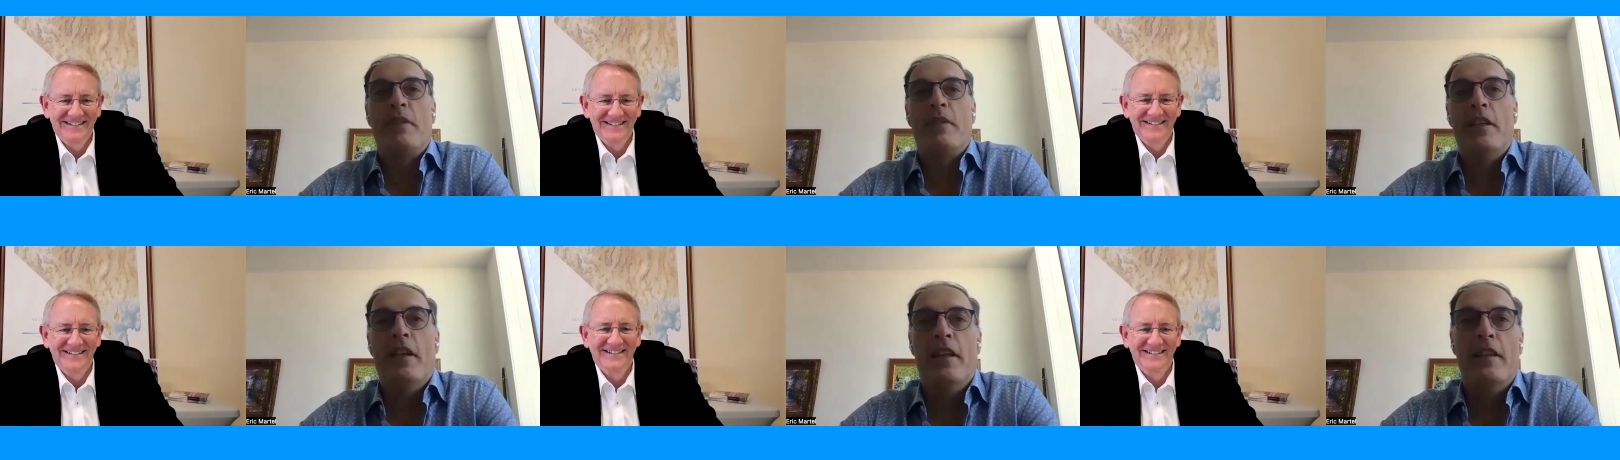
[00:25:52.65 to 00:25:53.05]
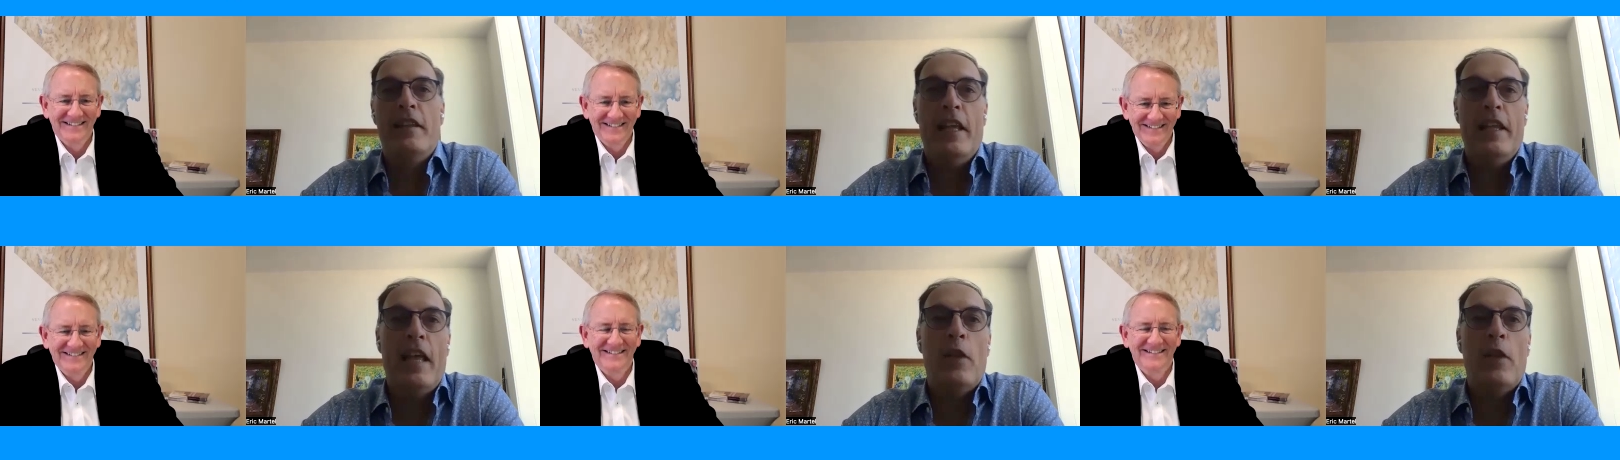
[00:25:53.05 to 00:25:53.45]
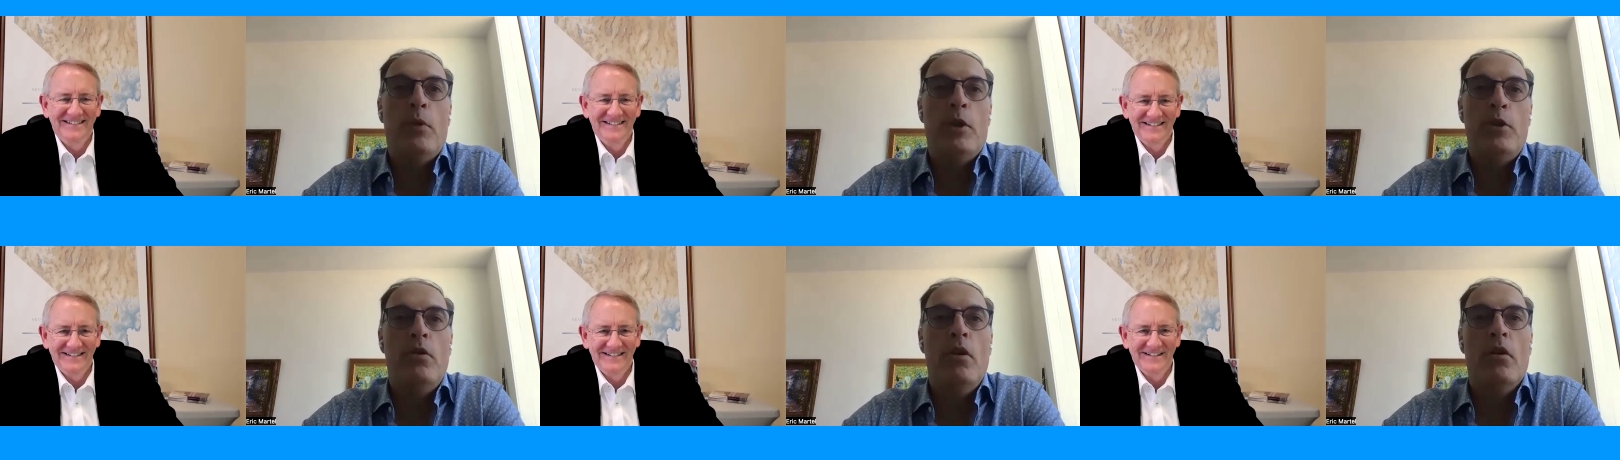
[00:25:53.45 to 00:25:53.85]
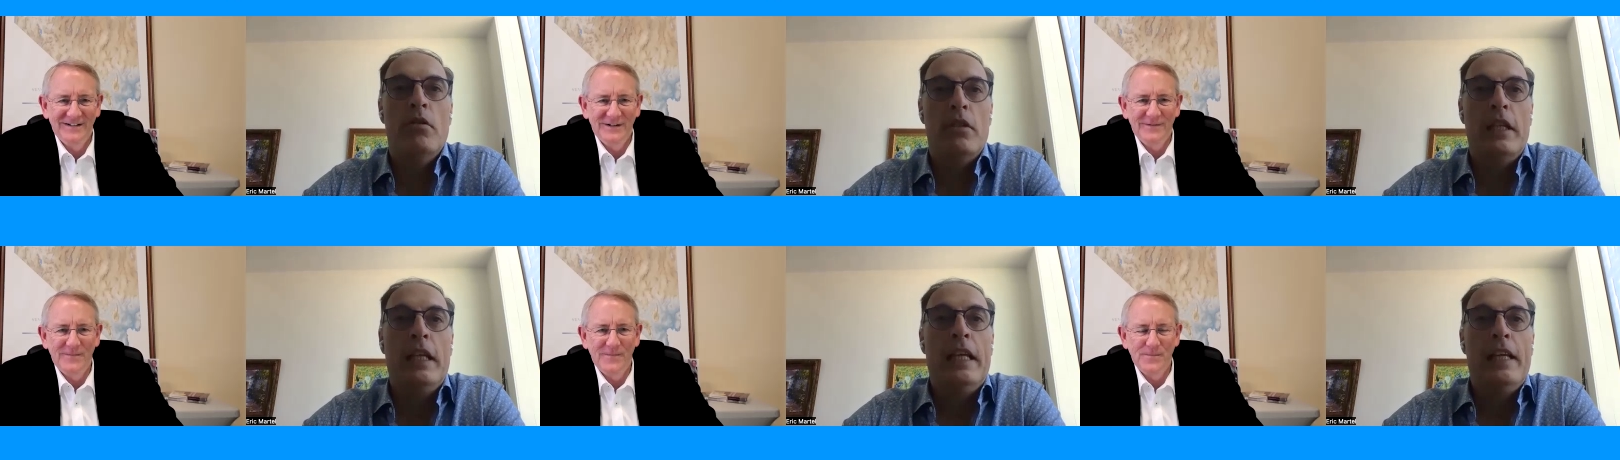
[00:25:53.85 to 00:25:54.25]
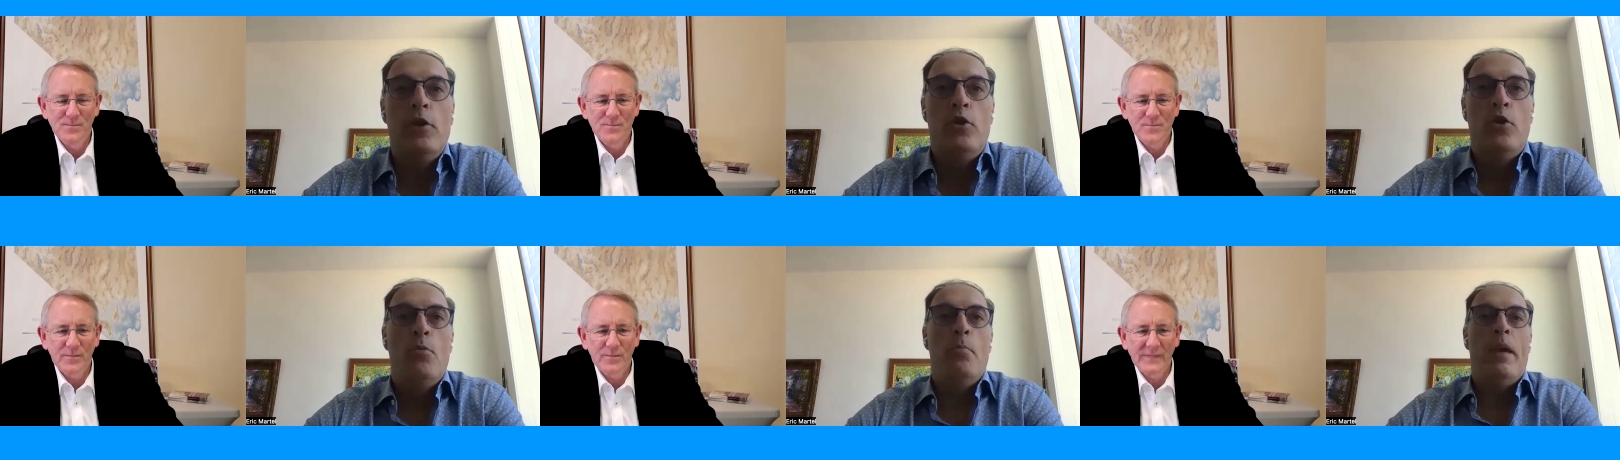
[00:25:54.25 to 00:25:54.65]
Speaker 1: And then that way you don't,
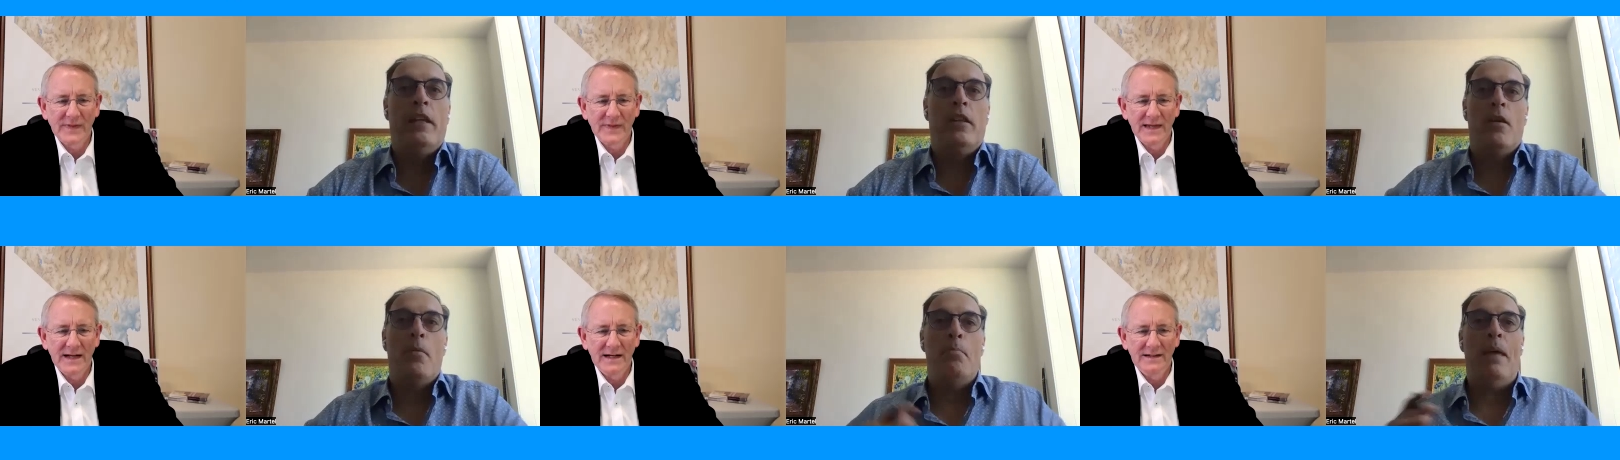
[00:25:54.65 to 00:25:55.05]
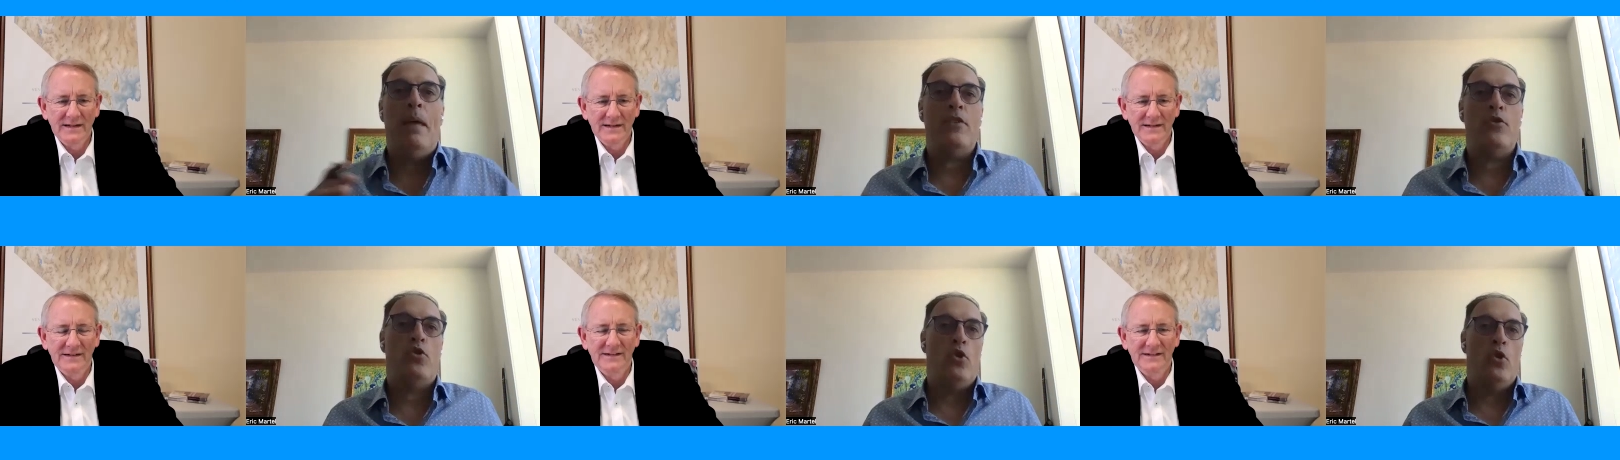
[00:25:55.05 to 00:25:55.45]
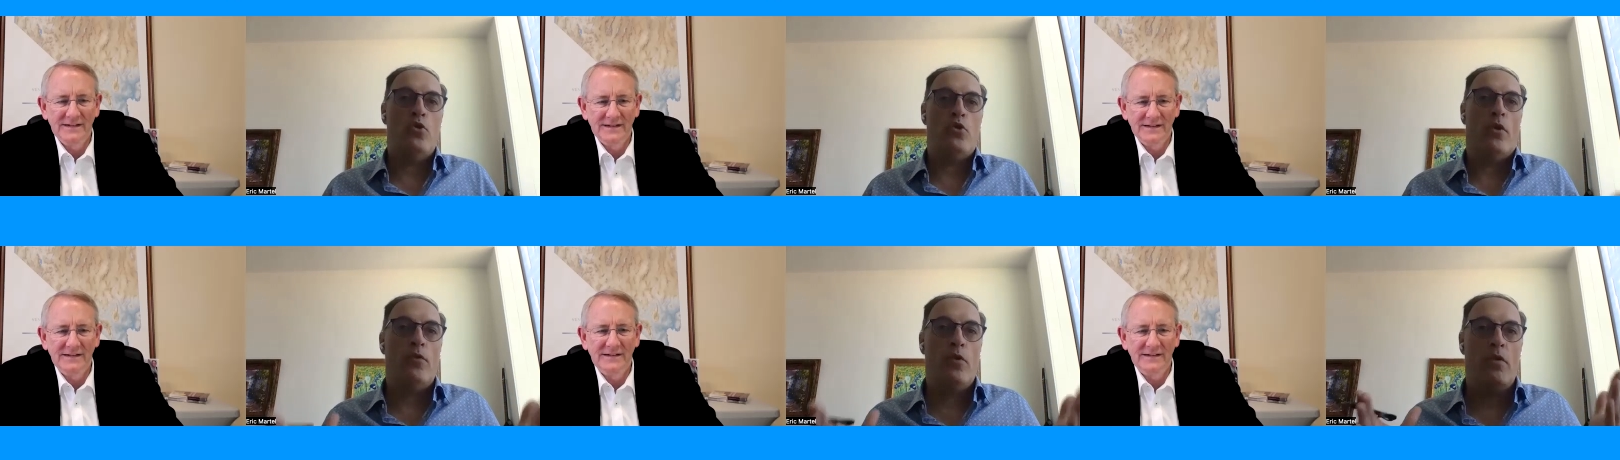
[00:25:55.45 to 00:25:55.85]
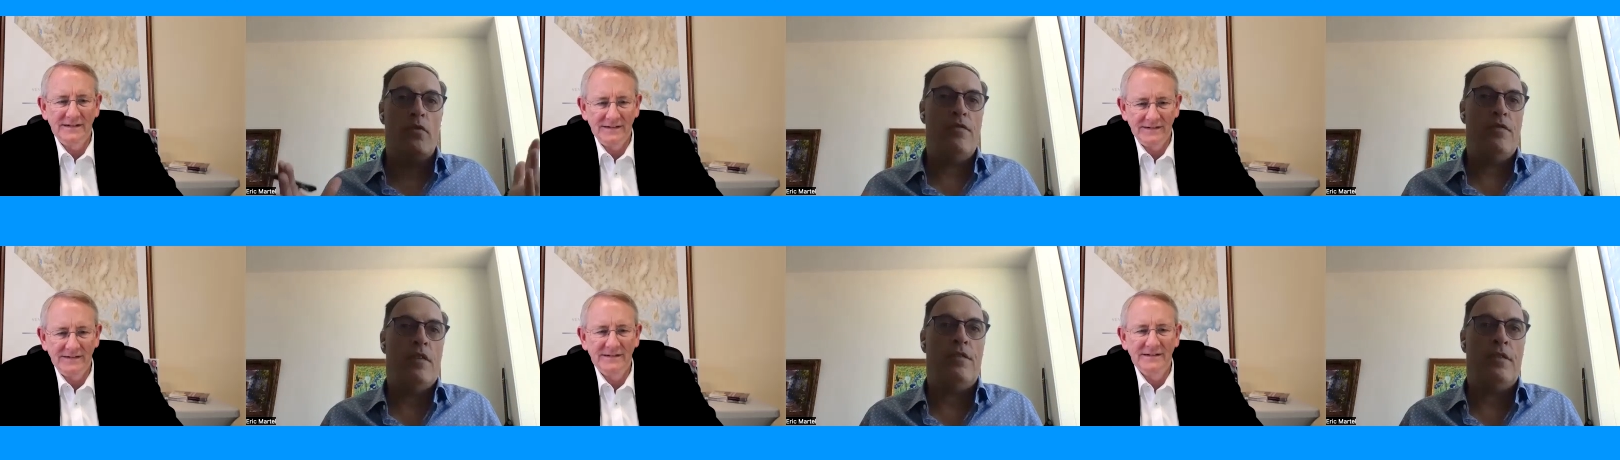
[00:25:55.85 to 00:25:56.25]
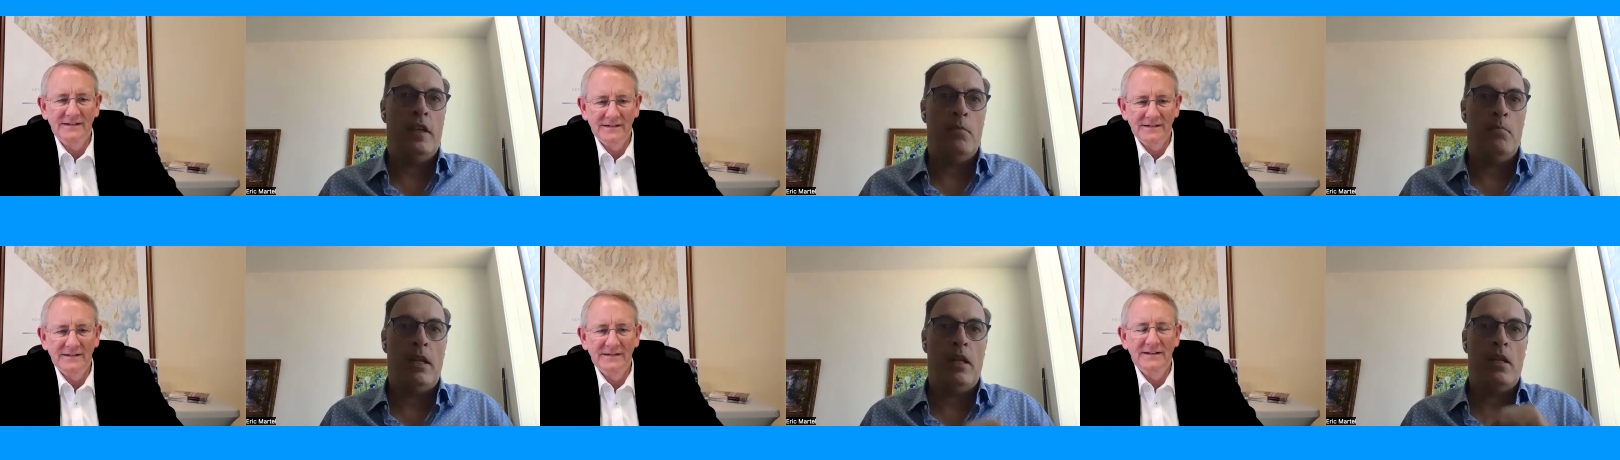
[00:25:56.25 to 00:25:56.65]
you make the best use of your
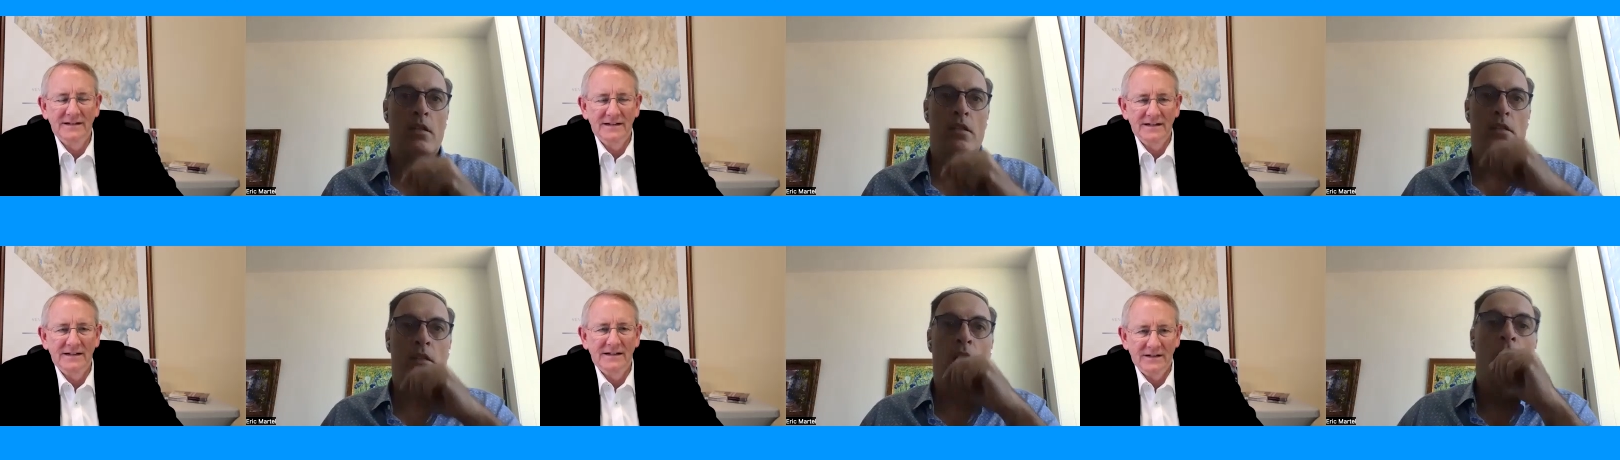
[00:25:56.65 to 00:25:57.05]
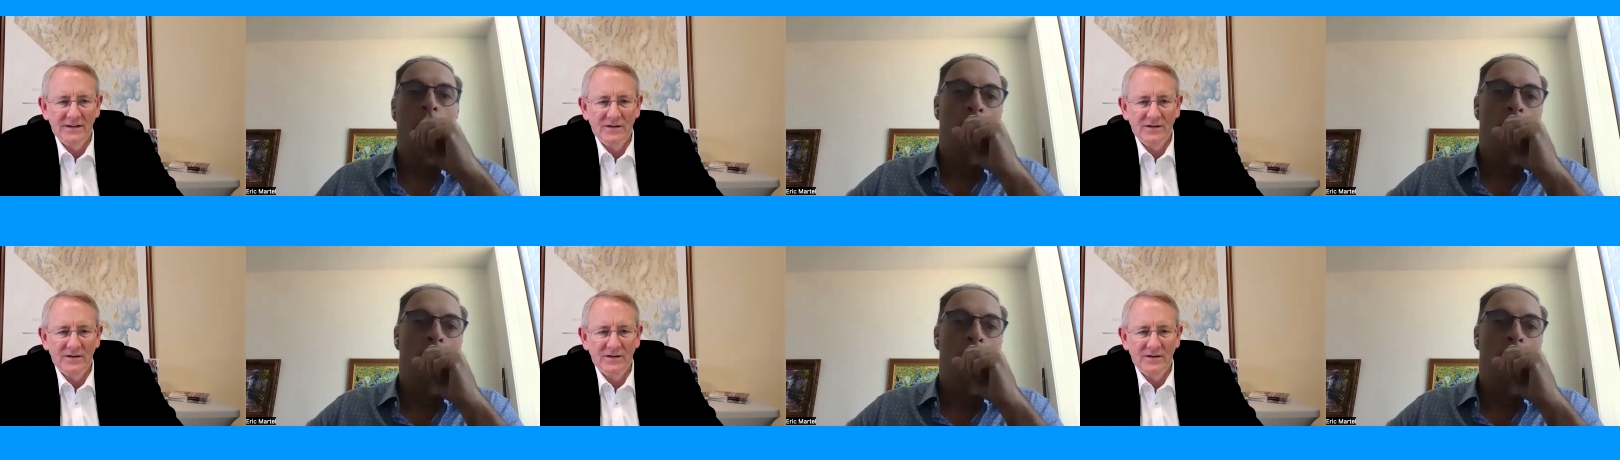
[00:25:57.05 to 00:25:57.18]
15 minutes